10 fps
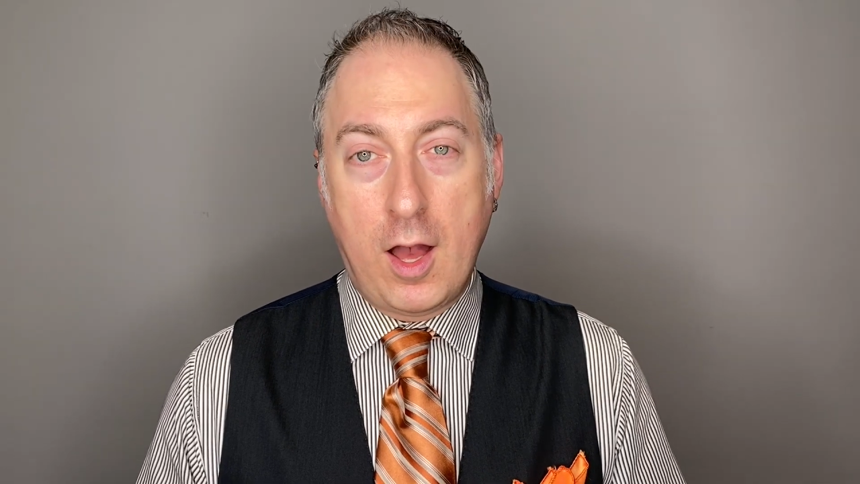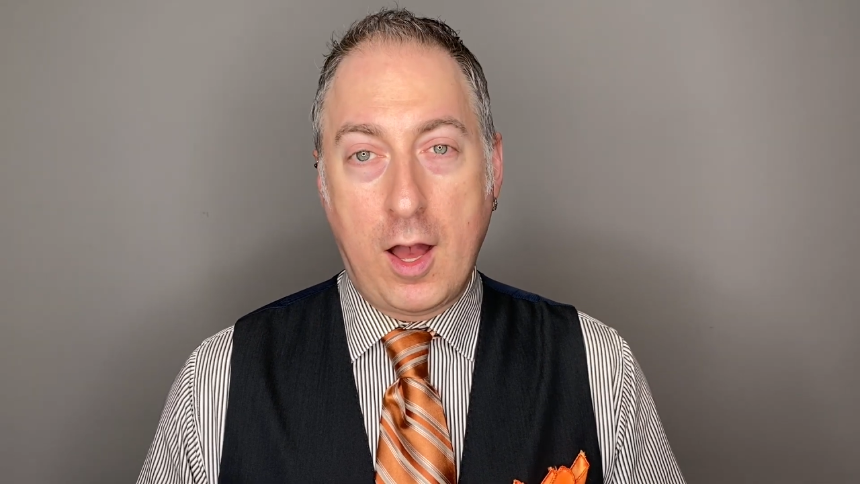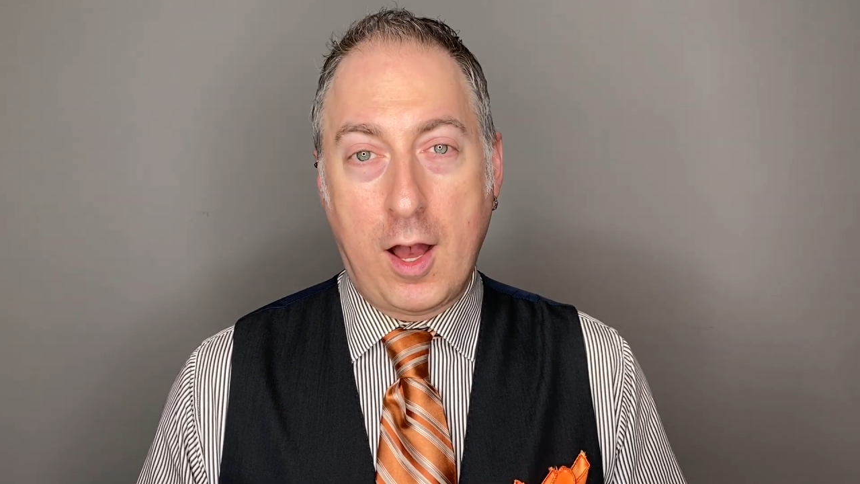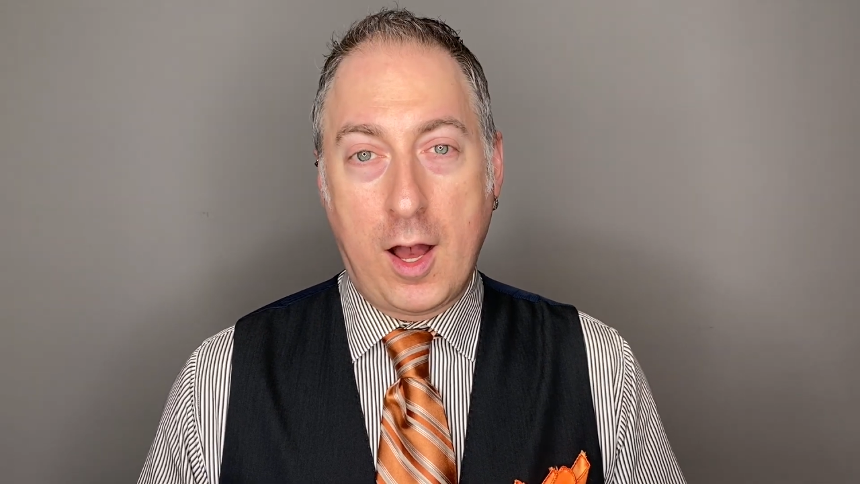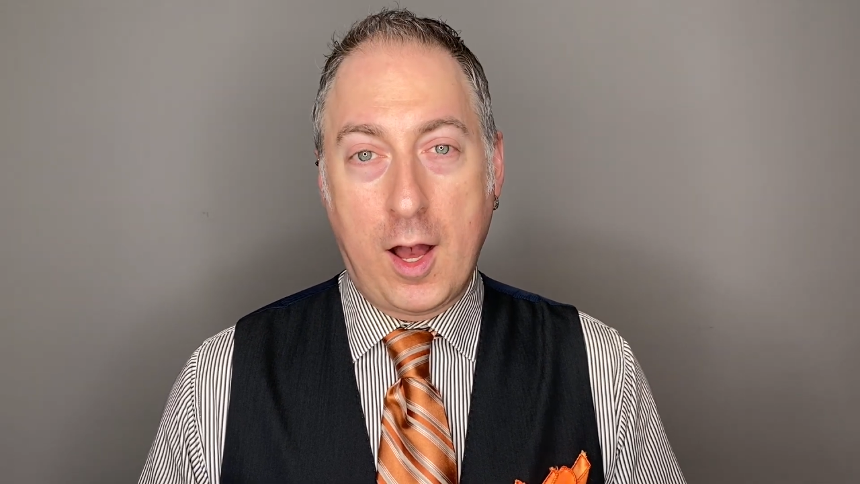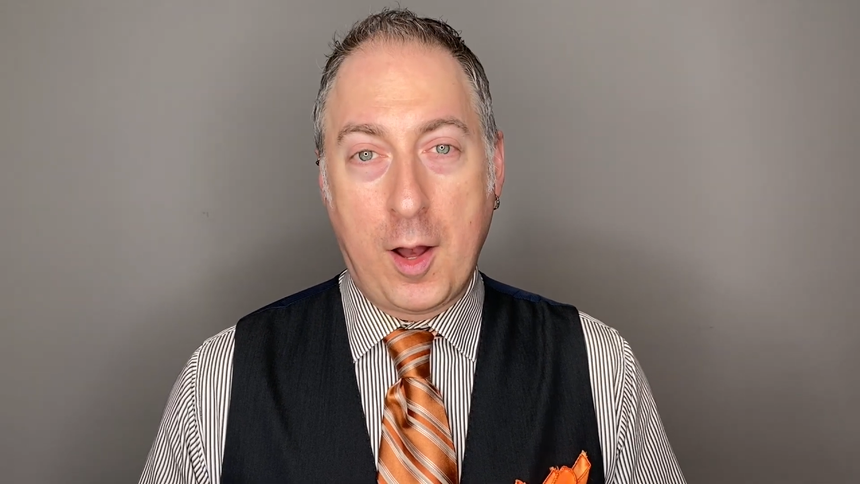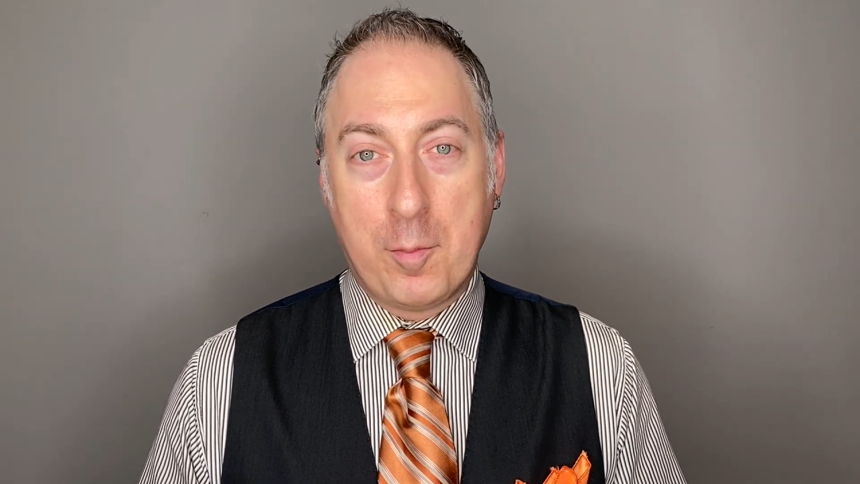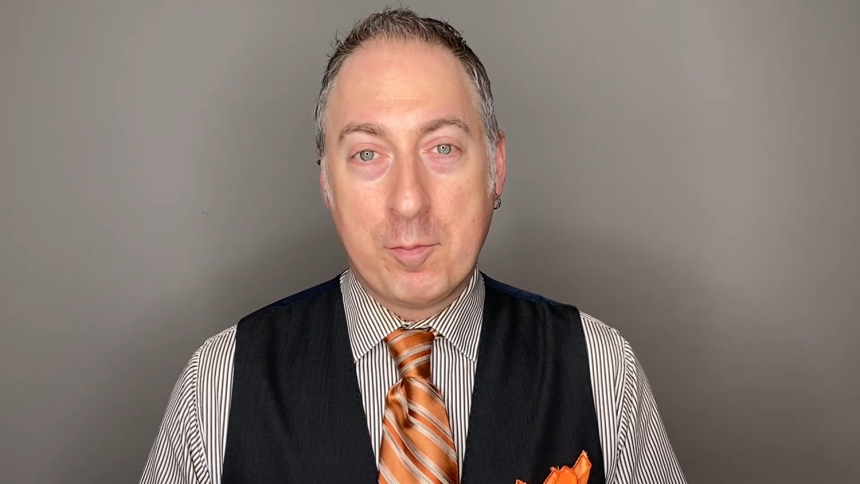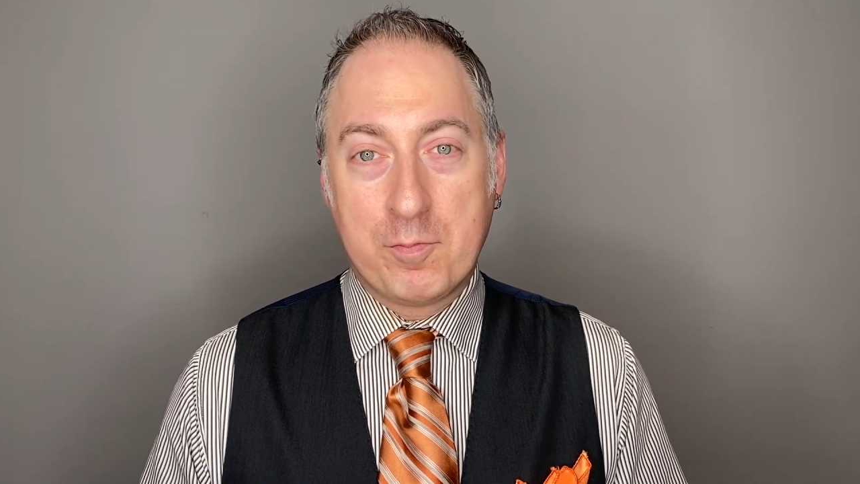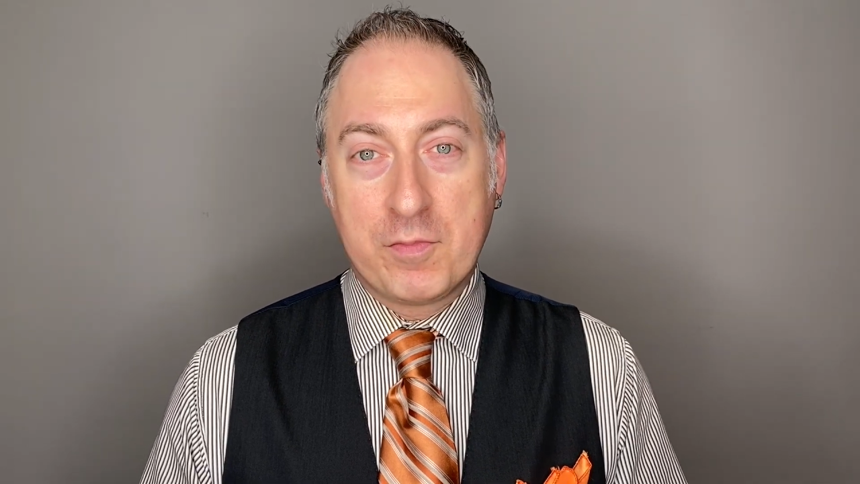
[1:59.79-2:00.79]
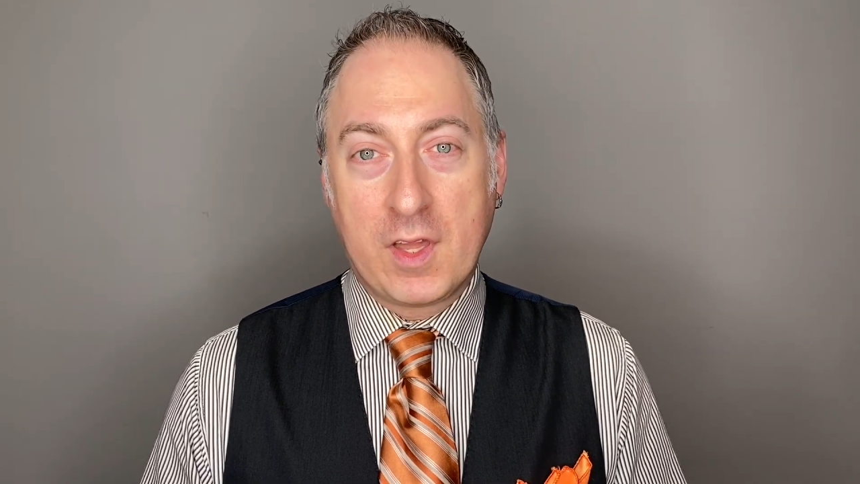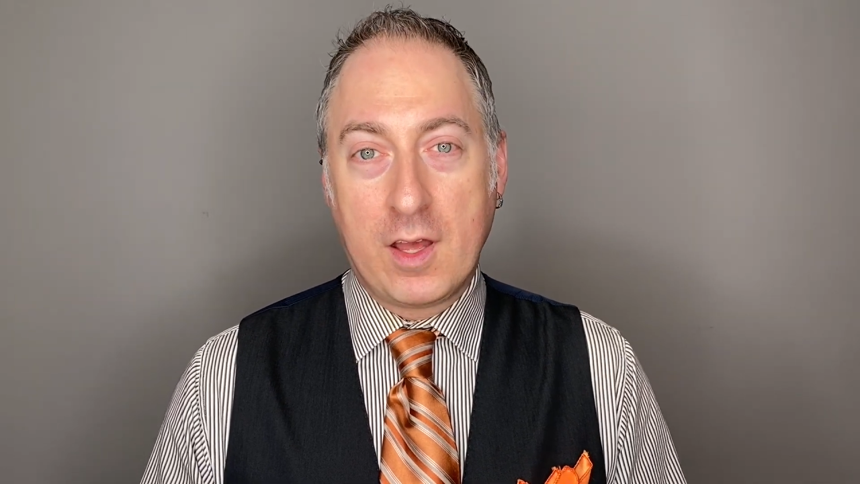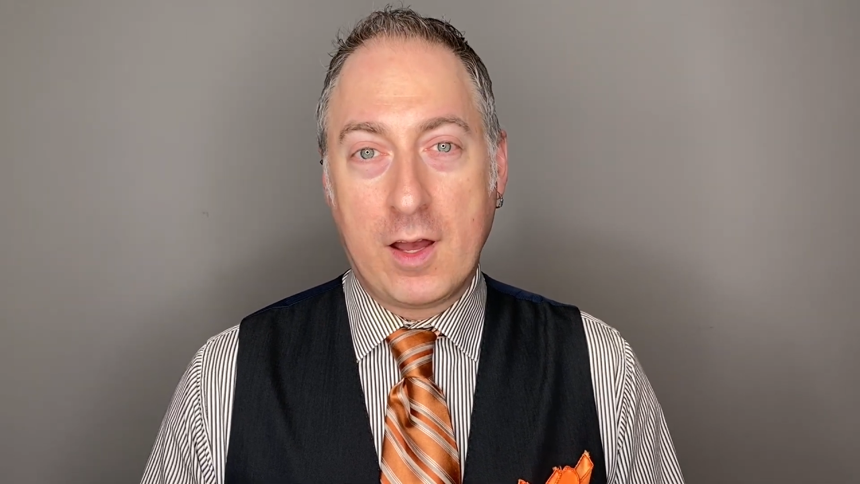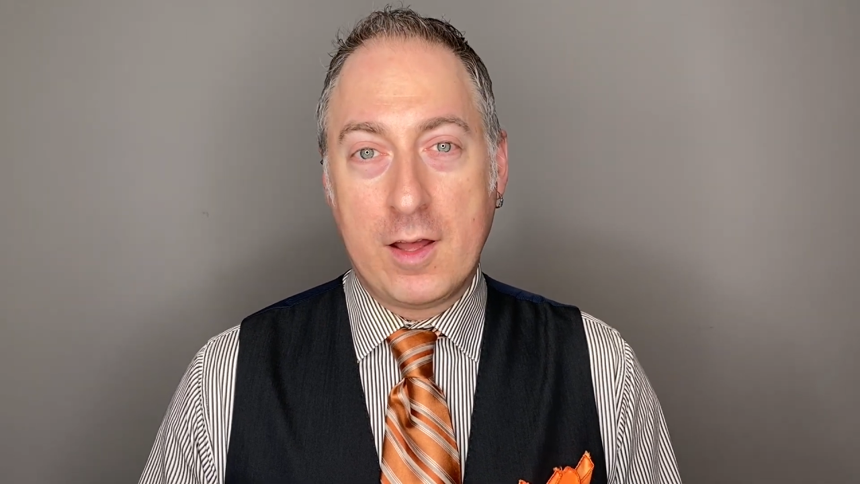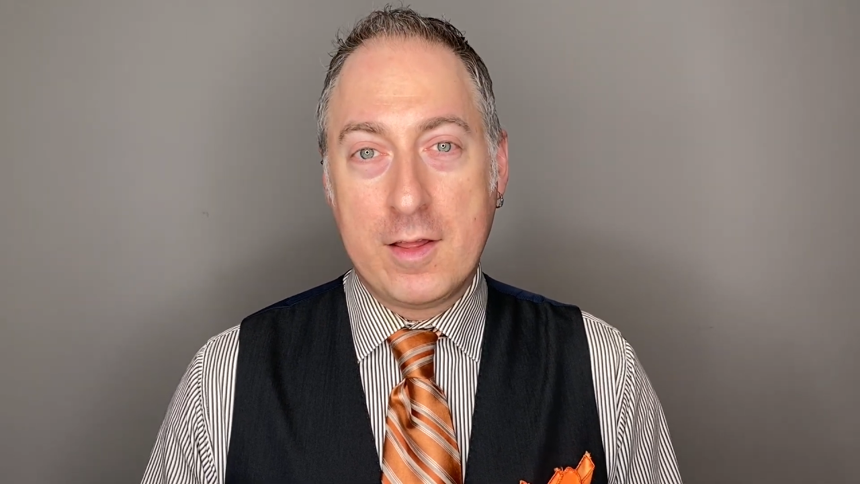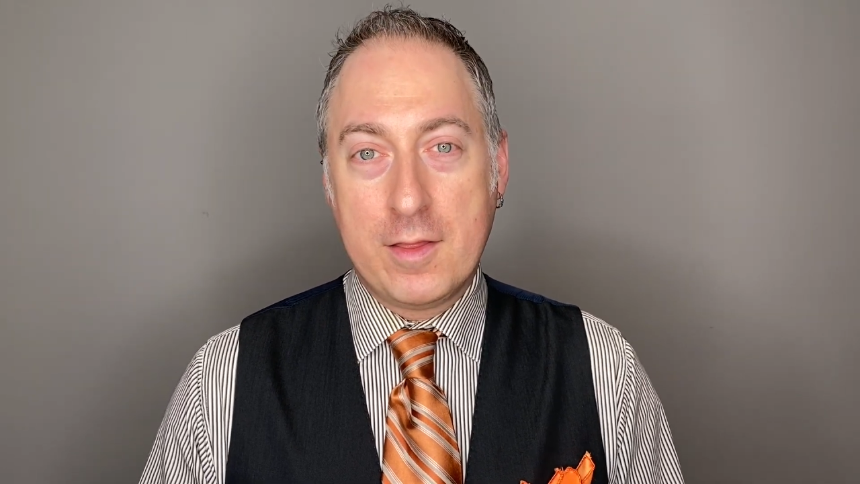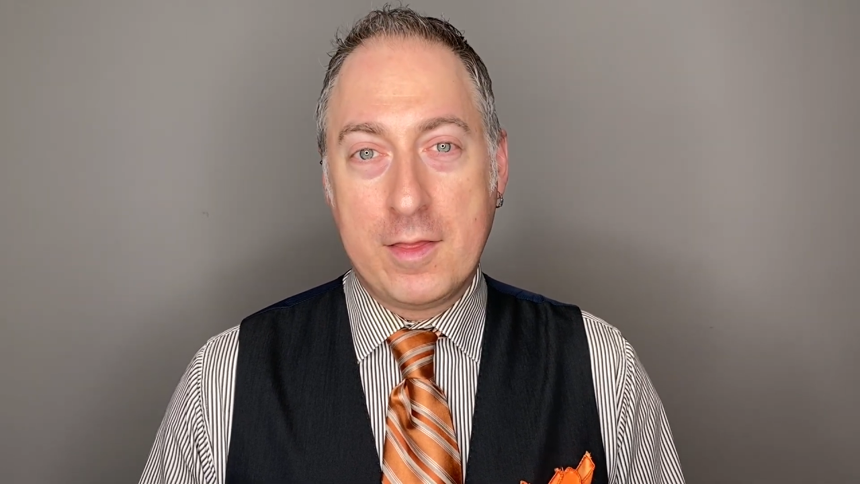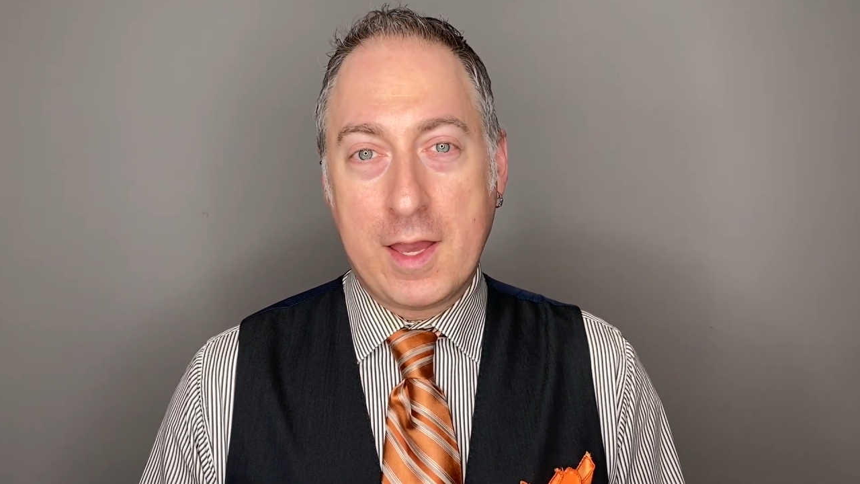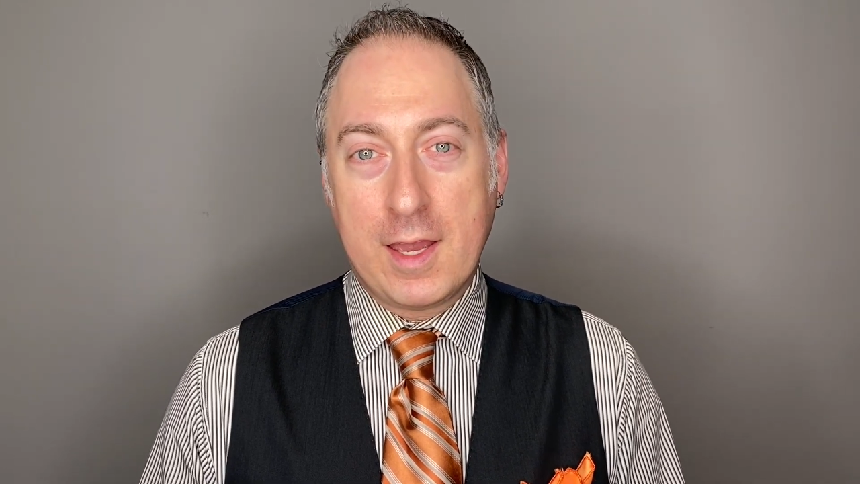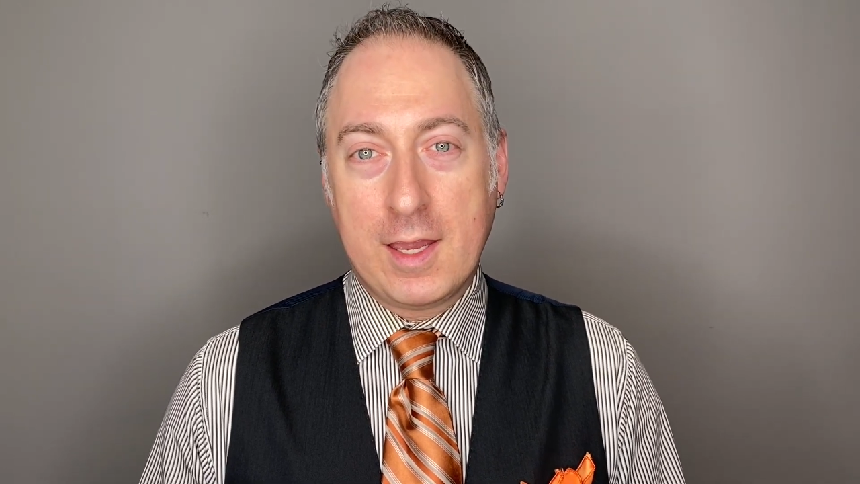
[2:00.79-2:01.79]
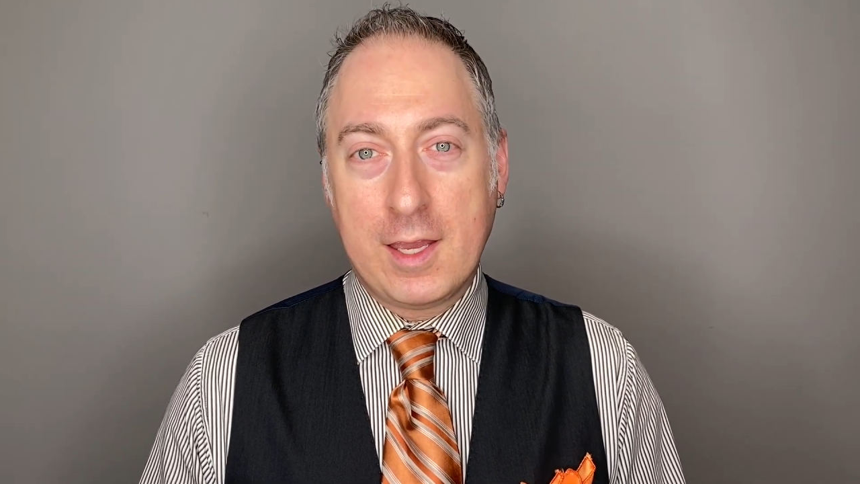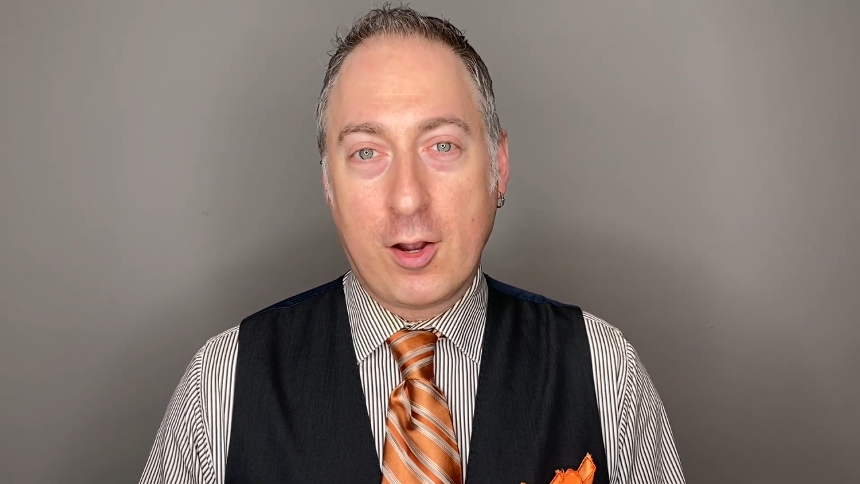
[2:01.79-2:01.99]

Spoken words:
they